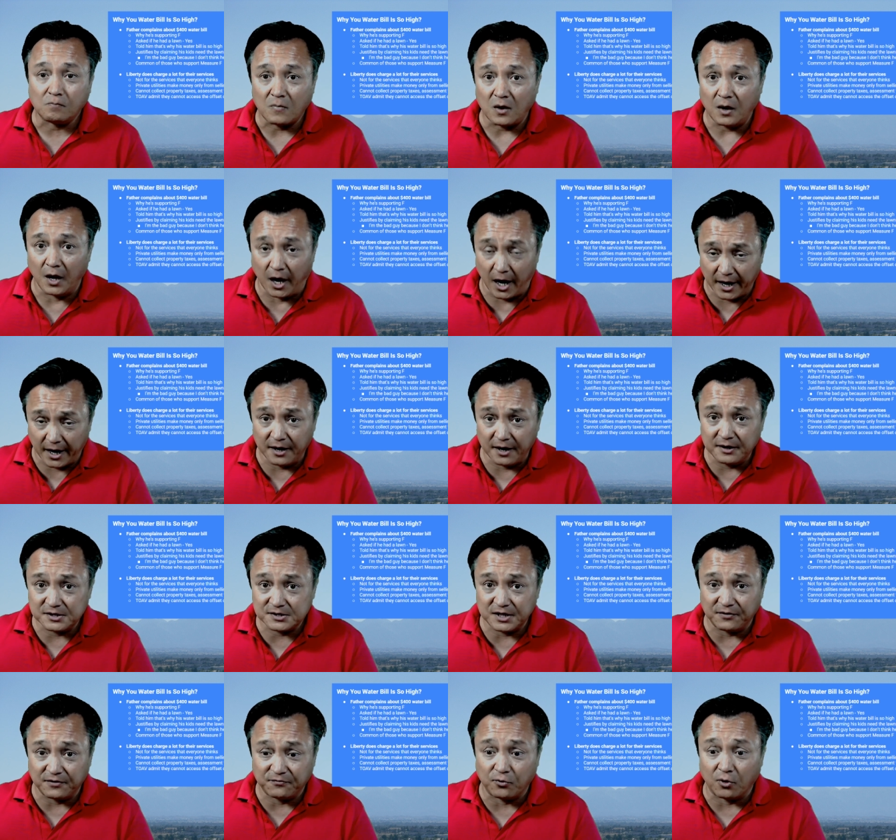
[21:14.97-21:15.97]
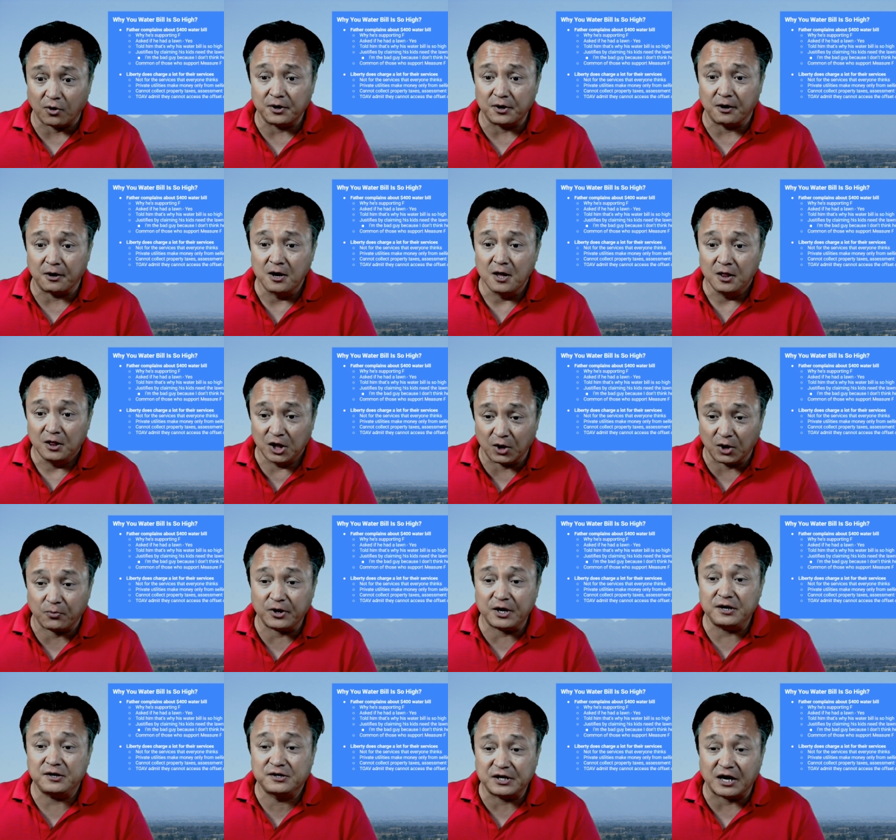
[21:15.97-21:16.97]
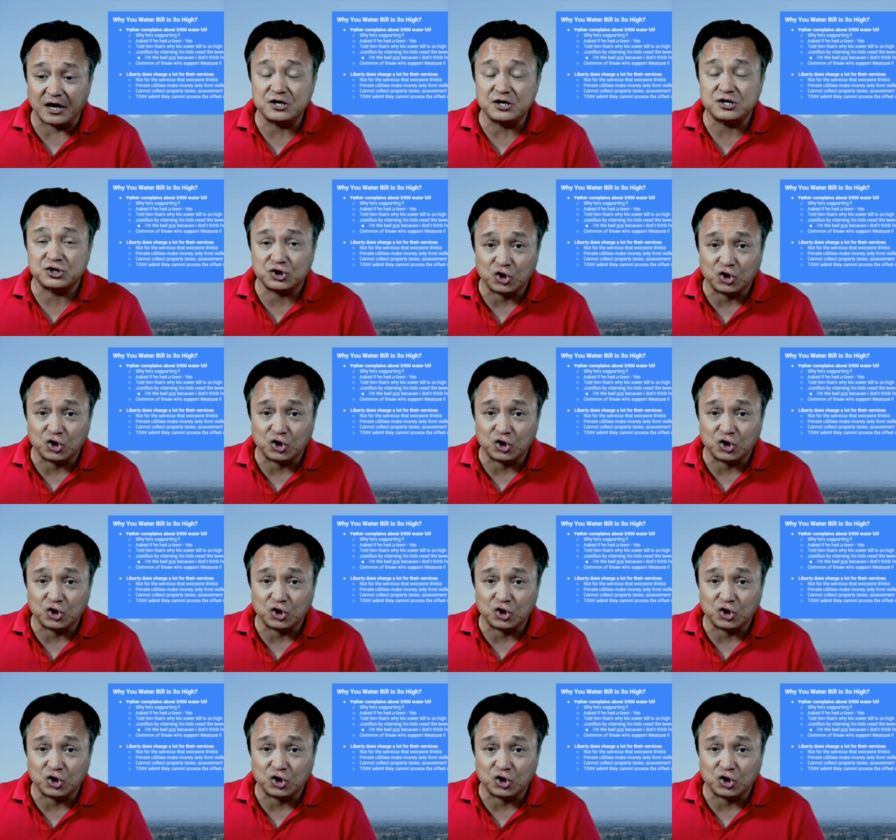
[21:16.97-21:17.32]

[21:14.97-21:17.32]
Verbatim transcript: I'm going to step forward here. Liberty does